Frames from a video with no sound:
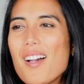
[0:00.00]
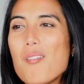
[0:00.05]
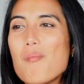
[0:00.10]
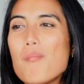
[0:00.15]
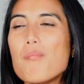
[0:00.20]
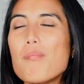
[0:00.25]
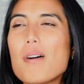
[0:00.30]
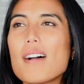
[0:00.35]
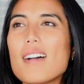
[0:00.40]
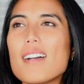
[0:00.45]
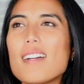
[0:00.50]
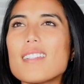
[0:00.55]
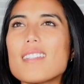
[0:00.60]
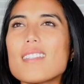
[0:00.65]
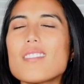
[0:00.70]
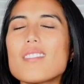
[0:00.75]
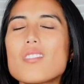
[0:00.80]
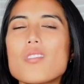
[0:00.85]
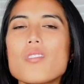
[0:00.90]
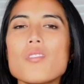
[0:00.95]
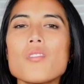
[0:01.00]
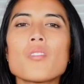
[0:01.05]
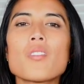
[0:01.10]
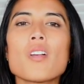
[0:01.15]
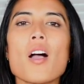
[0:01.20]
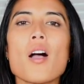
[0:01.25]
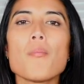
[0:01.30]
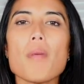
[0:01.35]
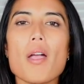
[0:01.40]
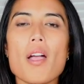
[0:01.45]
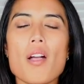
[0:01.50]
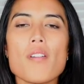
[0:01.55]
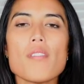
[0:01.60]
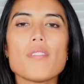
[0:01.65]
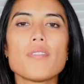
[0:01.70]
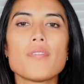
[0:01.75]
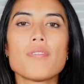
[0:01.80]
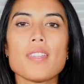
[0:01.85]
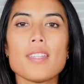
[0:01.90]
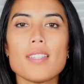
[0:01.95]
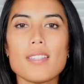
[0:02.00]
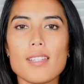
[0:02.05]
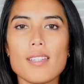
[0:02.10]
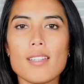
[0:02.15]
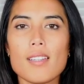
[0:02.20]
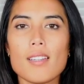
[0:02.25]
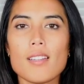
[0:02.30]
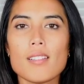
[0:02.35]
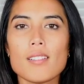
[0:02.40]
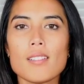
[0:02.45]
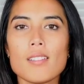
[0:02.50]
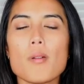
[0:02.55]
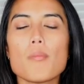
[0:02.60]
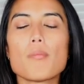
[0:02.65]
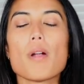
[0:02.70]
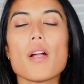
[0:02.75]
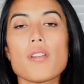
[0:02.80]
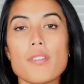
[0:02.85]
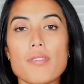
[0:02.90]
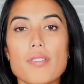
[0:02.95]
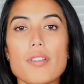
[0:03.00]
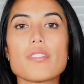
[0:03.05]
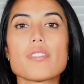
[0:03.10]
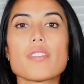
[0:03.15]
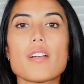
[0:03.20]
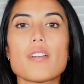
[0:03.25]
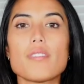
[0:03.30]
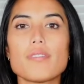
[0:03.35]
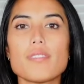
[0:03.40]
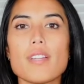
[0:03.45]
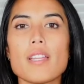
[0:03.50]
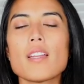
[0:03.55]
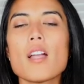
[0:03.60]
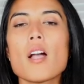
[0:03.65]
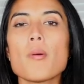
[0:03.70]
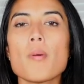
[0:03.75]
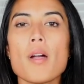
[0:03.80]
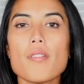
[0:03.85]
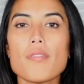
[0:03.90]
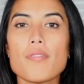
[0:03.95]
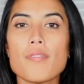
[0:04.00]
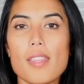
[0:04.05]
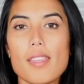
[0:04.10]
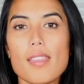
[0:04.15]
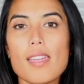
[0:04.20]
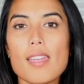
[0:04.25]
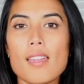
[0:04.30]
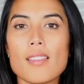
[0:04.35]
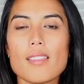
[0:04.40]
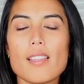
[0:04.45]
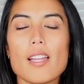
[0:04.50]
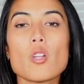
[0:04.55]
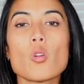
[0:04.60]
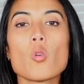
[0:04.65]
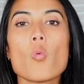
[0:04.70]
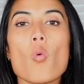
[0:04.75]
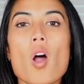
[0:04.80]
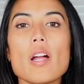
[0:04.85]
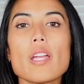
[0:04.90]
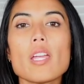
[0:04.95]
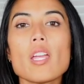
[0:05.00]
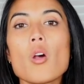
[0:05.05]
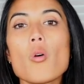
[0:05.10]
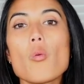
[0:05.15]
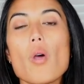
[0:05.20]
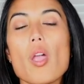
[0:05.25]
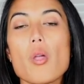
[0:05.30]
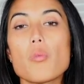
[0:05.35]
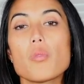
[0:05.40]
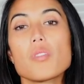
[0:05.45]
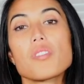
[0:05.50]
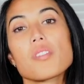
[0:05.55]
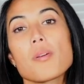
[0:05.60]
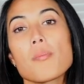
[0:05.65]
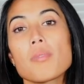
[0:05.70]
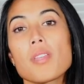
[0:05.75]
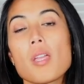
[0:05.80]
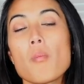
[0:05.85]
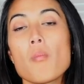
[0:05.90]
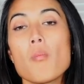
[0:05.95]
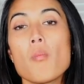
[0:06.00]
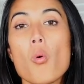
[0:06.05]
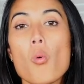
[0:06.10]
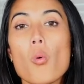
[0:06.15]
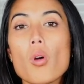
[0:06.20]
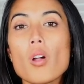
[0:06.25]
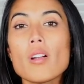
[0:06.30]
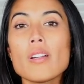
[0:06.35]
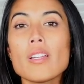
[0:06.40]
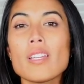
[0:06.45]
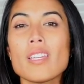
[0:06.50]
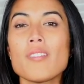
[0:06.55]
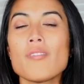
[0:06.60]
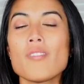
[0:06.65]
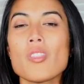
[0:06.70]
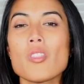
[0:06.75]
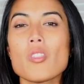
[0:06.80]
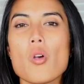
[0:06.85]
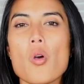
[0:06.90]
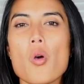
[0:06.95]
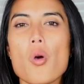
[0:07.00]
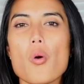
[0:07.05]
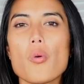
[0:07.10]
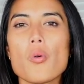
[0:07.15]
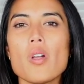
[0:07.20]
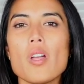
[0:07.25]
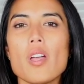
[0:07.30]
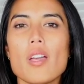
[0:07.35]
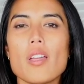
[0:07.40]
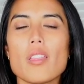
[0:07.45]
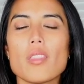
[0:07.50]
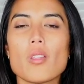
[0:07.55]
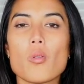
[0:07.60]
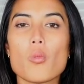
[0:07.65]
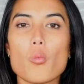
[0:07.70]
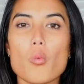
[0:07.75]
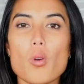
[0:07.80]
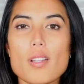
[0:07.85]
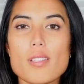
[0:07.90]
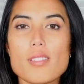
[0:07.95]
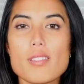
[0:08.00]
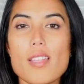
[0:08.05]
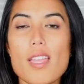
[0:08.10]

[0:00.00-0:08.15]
But to come out feeling proud of yourself and come out feeling like you're walking away with something more, even though there was